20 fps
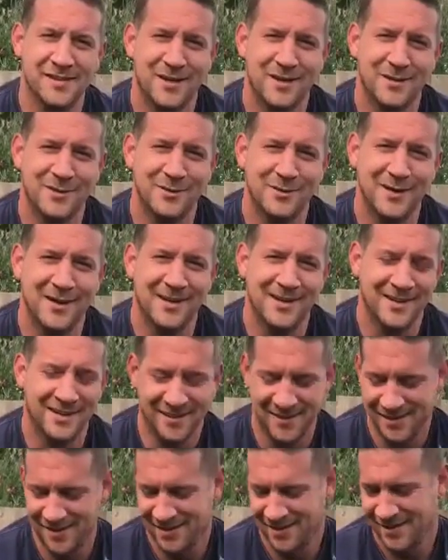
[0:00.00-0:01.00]
So
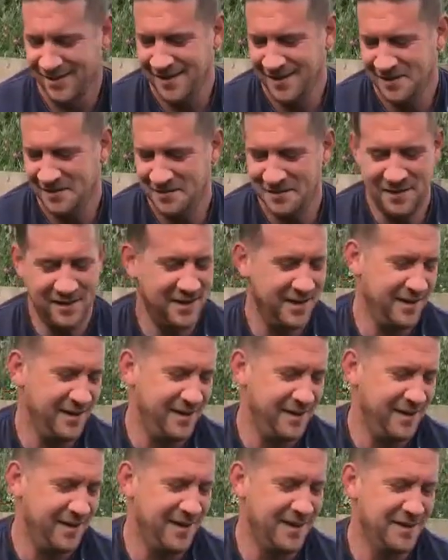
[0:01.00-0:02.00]
there
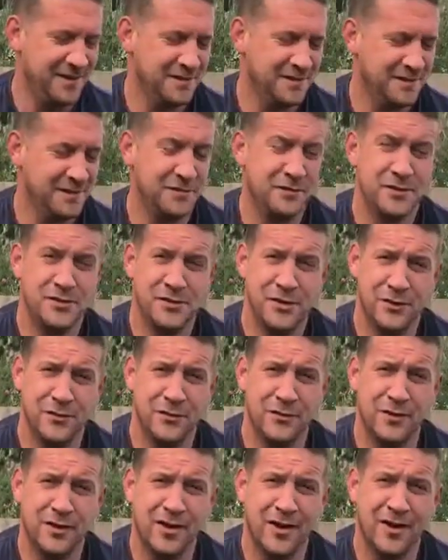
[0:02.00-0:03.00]
you go, and the tuna
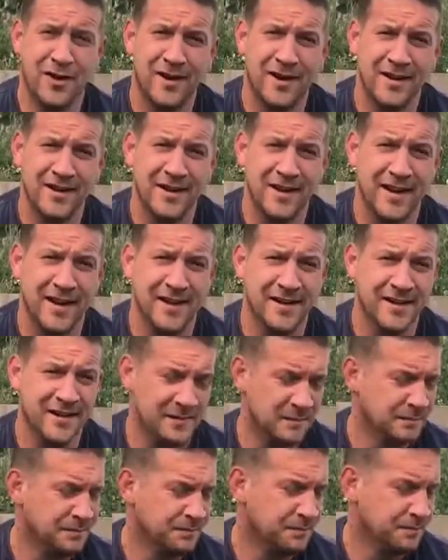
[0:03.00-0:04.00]
and garlic again,
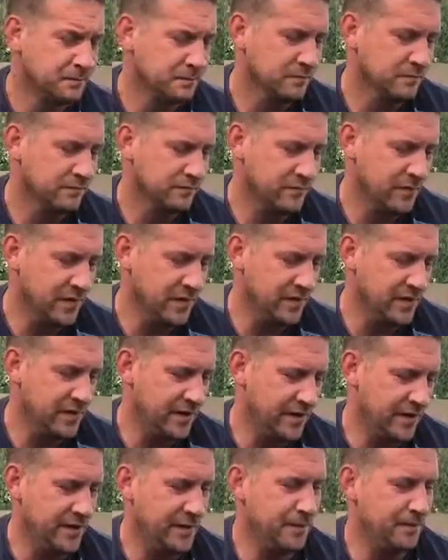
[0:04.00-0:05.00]
and
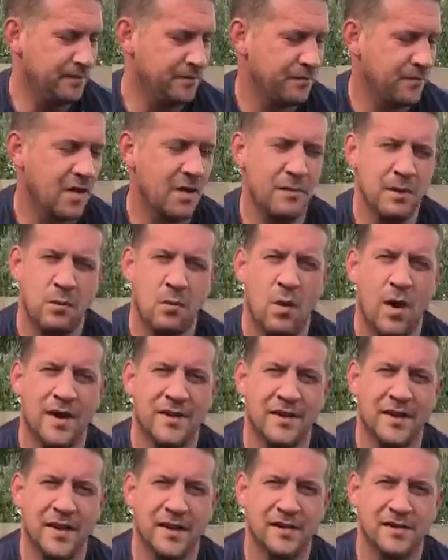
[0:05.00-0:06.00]
we'll be
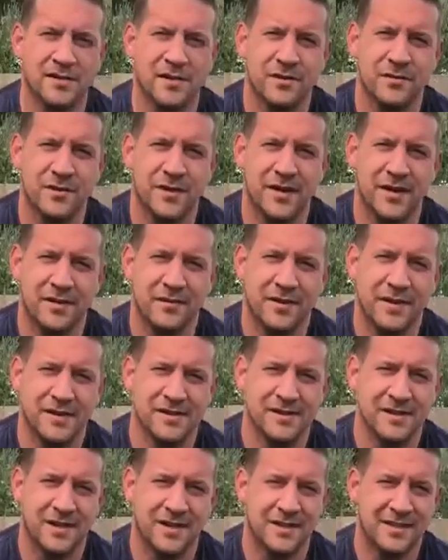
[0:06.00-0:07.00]
wiping it soon anyway.
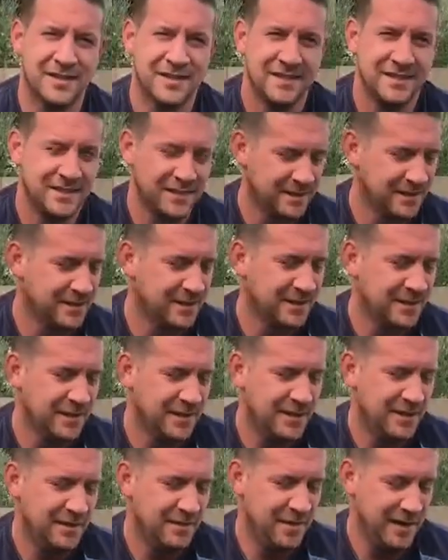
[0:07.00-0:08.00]
So,
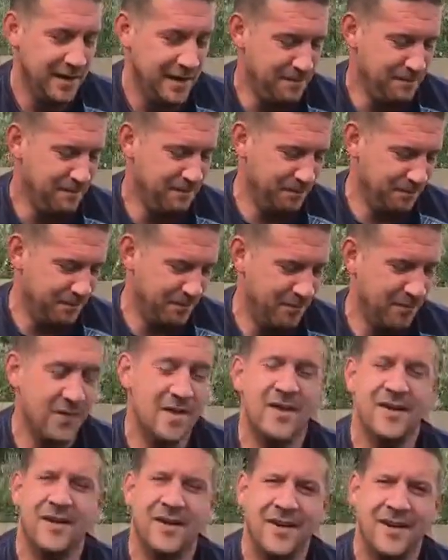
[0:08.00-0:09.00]
but yep,
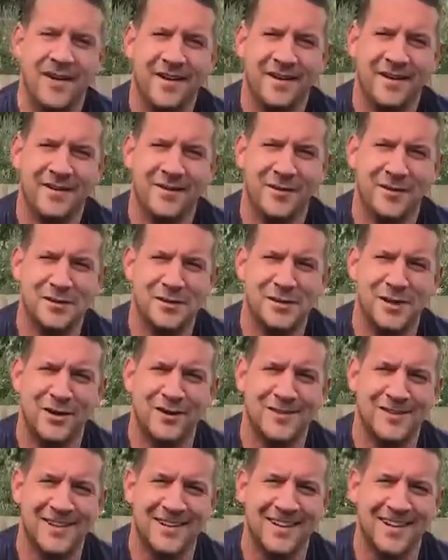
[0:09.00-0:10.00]
nice
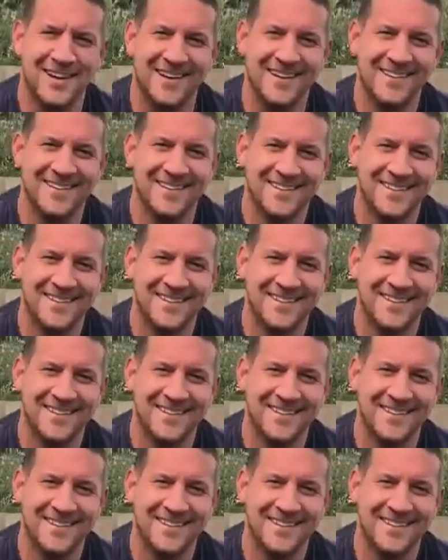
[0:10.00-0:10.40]
start to the day.